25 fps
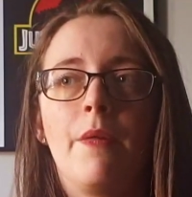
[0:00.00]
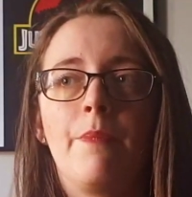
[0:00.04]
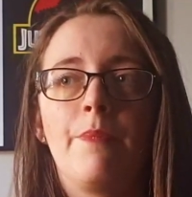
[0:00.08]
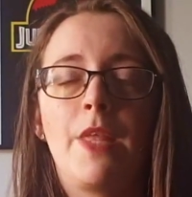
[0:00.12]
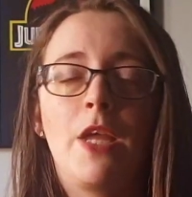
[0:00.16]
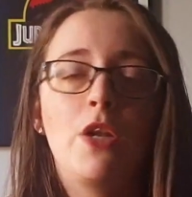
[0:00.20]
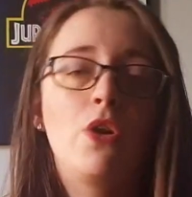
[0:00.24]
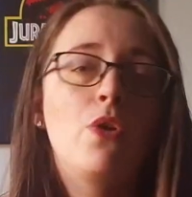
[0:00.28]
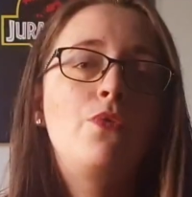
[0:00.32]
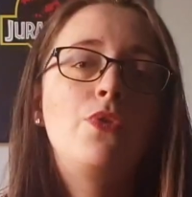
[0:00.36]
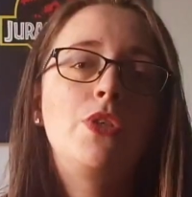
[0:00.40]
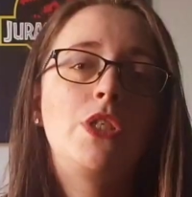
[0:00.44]

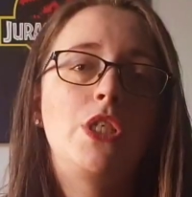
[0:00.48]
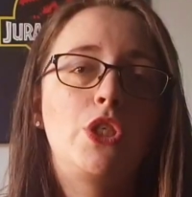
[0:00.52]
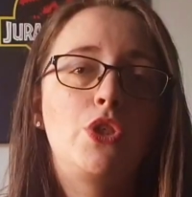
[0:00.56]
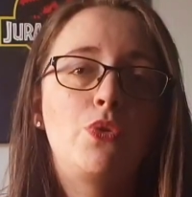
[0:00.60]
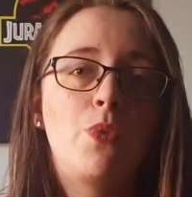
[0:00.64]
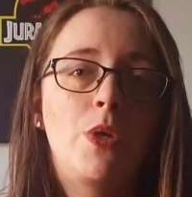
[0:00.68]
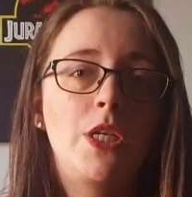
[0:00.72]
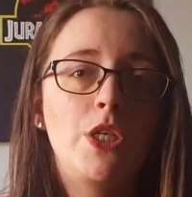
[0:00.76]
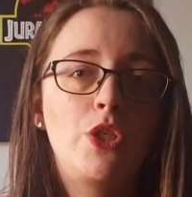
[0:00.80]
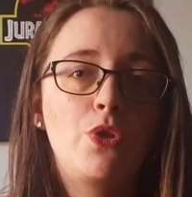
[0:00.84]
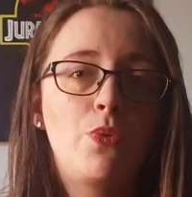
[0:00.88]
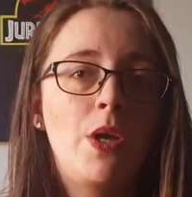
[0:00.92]
then obviously
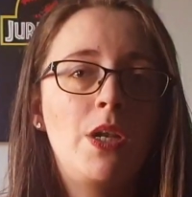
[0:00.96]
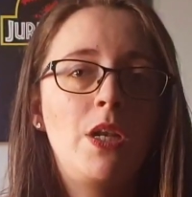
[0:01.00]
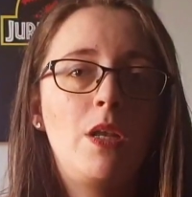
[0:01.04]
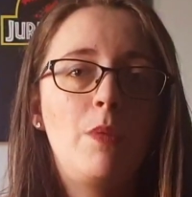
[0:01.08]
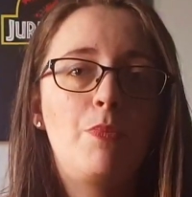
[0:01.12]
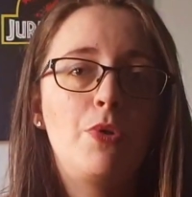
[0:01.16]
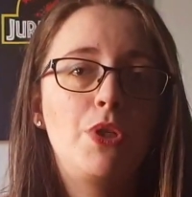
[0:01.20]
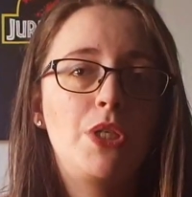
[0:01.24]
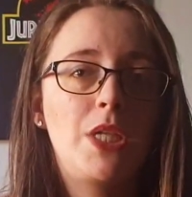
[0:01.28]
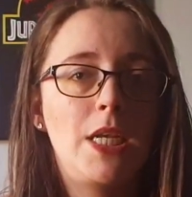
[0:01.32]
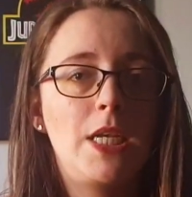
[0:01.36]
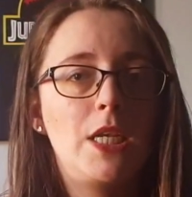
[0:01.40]
2020
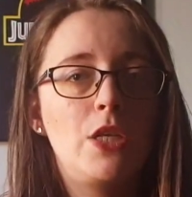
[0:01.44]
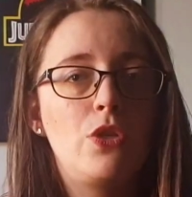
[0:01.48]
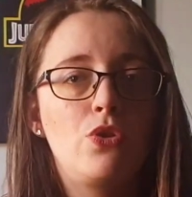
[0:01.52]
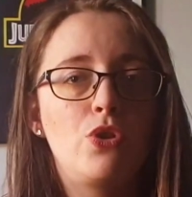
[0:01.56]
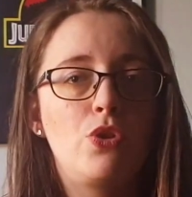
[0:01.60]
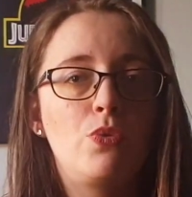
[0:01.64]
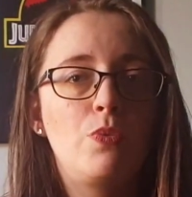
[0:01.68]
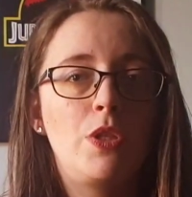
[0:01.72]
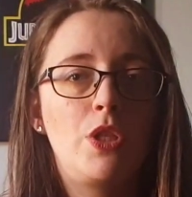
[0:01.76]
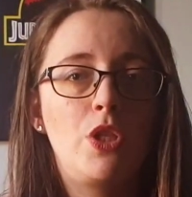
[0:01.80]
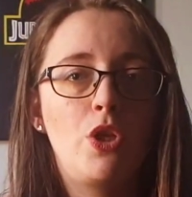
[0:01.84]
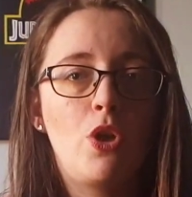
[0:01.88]
presented
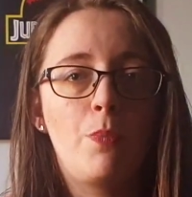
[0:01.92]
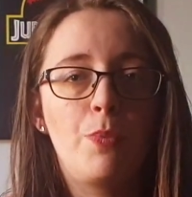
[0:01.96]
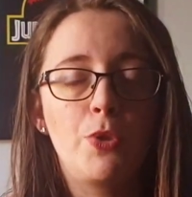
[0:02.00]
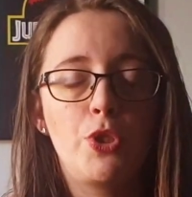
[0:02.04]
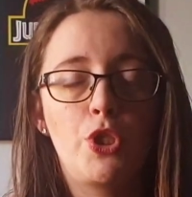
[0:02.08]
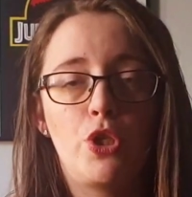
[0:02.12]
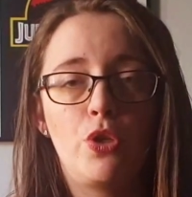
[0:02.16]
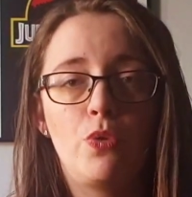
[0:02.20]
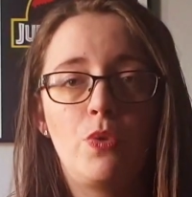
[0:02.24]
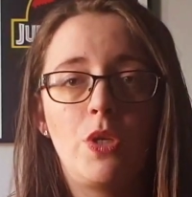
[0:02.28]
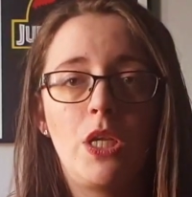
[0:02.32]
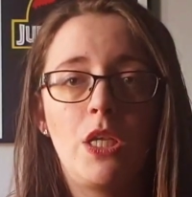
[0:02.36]
us with the
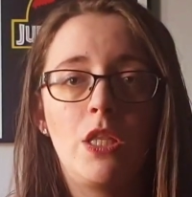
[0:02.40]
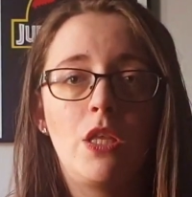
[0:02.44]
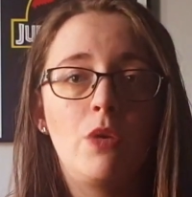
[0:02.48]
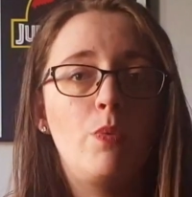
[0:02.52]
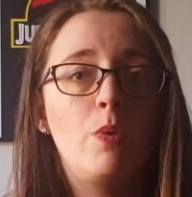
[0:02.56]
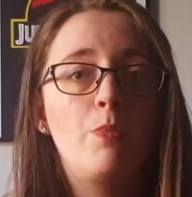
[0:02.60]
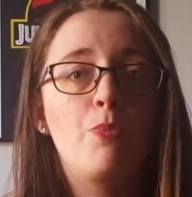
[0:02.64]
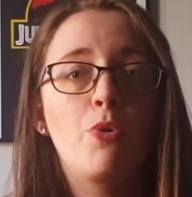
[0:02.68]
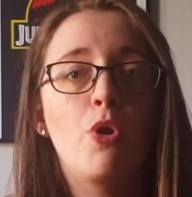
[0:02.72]
opportunity that we